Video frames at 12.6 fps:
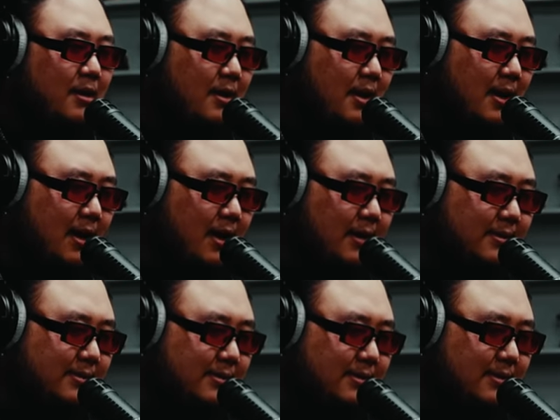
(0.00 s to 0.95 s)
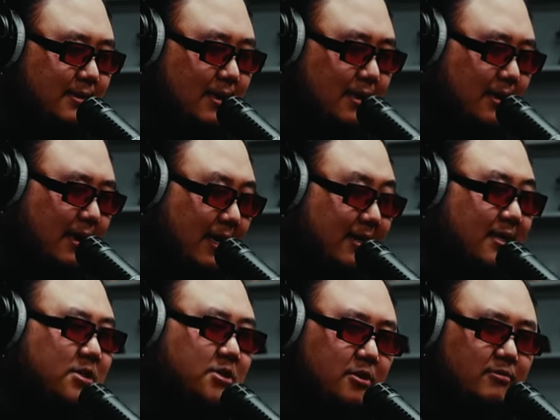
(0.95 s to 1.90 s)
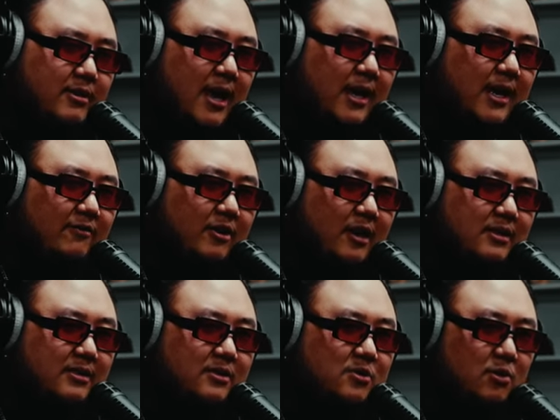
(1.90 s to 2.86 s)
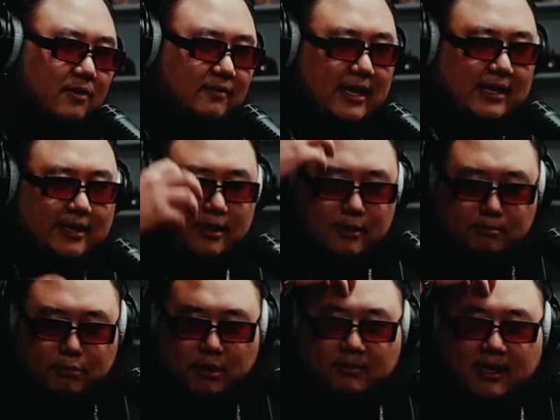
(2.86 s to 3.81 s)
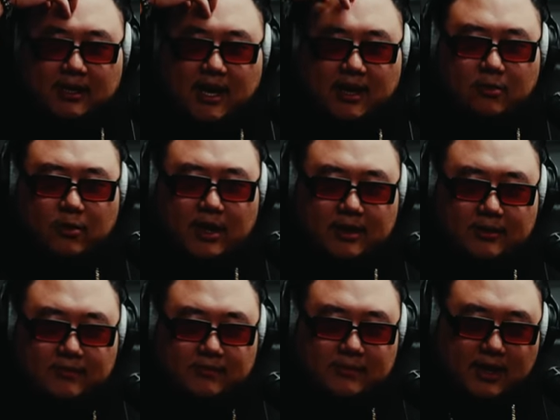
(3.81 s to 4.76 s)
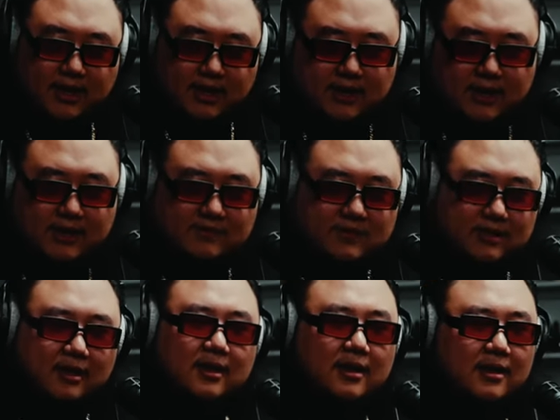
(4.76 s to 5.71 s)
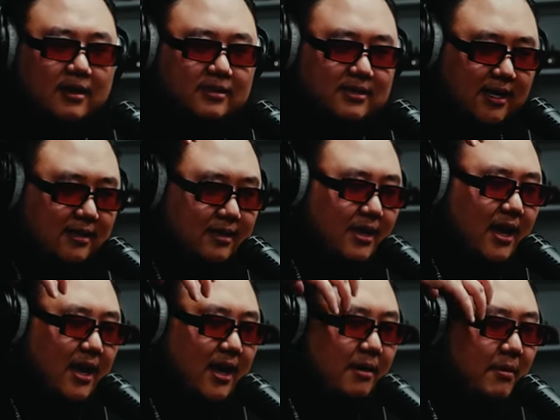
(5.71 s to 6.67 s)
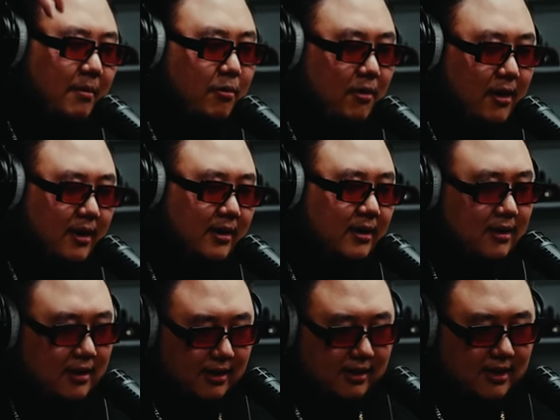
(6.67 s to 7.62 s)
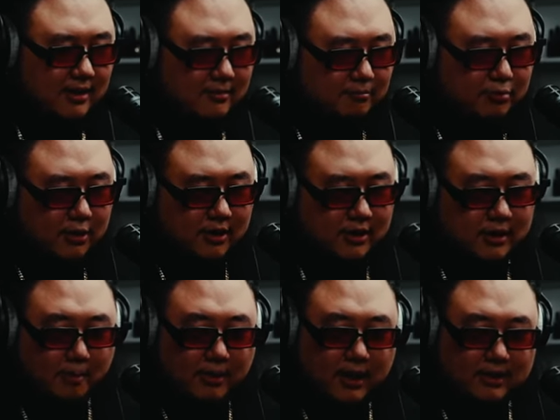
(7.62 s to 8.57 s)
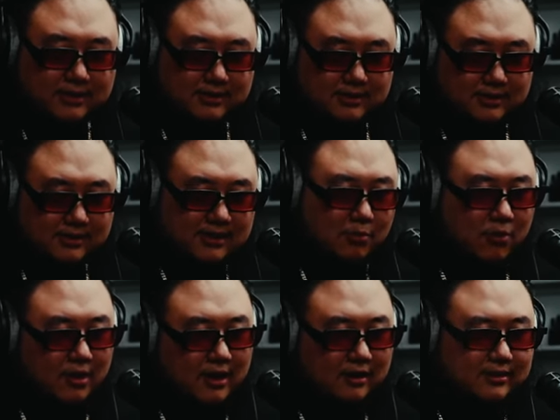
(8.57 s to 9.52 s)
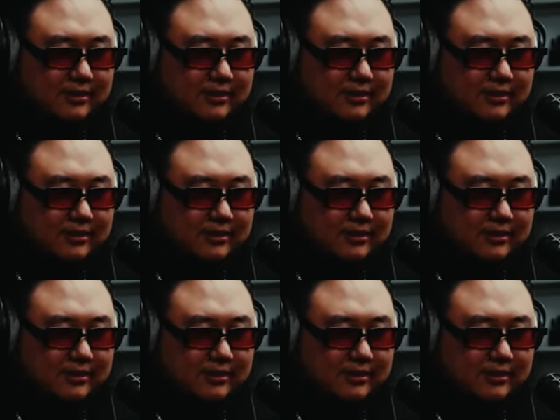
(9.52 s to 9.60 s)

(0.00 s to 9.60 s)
And uh, I think to do that, I've got to sort of like put my gay away. I, I have to take the gay out of my brain and then put it in a box somewhere else.